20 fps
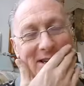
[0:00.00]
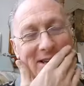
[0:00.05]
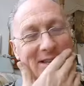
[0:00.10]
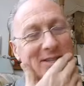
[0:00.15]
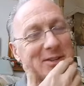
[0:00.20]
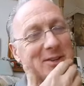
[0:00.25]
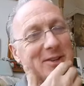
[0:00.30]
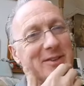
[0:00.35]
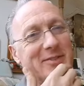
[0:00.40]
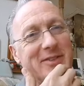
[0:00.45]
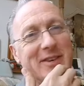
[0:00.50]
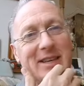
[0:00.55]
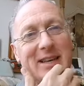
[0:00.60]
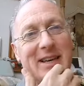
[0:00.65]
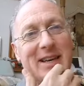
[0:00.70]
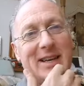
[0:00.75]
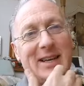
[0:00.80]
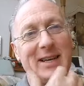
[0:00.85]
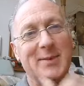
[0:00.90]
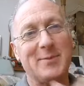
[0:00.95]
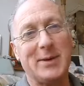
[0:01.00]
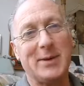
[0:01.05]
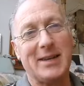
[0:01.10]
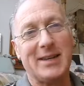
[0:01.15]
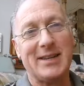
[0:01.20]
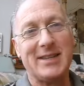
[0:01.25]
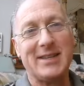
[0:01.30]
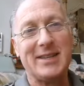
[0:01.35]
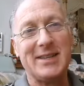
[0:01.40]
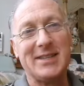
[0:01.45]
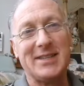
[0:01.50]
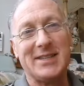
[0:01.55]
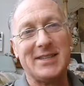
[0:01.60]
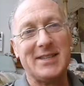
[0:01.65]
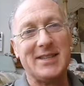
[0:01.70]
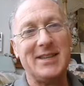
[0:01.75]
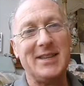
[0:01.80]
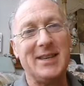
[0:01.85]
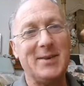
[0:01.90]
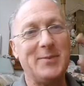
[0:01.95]
Sorry for giggling, but just,
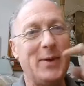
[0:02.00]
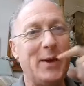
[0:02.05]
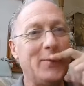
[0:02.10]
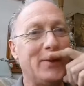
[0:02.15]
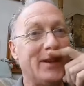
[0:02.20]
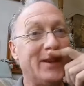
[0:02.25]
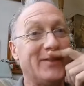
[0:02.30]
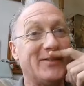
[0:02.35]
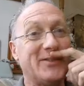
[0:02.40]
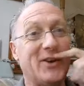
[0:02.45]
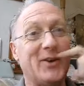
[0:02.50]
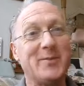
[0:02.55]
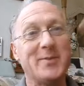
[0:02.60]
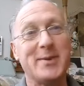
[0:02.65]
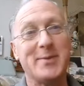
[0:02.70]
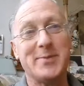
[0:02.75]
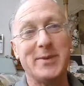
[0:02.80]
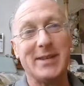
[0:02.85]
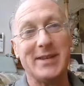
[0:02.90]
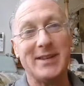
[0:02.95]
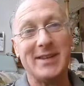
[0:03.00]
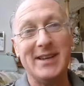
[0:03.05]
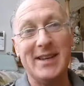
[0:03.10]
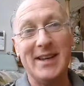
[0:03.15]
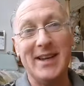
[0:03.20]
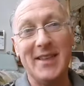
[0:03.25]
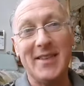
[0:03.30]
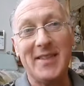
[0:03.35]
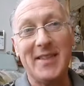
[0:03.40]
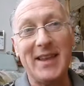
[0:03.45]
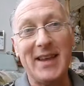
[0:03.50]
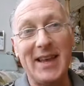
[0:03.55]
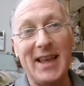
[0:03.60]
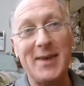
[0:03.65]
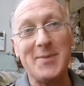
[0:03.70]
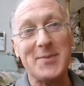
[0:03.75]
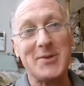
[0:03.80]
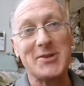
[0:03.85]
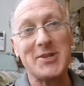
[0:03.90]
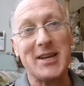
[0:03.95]
you know, people have told me, but the
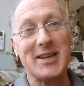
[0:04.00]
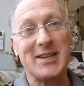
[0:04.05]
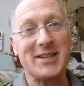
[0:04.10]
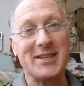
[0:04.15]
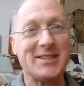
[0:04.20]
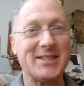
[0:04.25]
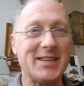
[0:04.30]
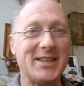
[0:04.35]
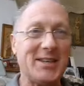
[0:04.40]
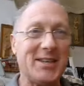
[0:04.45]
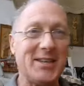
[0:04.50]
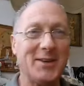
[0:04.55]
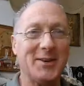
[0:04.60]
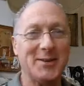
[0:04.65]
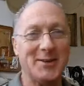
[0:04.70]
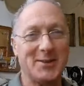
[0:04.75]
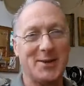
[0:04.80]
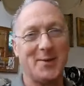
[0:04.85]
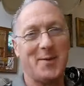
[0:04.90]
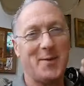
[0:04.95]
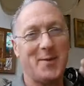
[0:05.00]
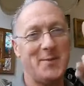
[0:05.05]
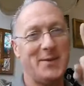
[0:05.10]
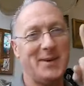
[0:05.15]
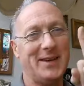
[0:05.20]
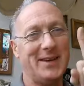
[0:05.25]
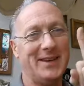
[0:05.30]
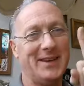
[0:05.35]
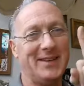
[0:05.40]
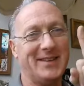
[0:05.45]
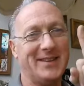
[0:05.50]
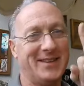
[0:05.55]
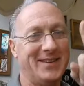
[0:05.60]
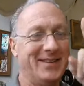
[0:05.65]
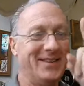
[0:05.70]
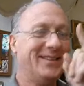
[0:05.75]
lampshade is sitting on top of my head.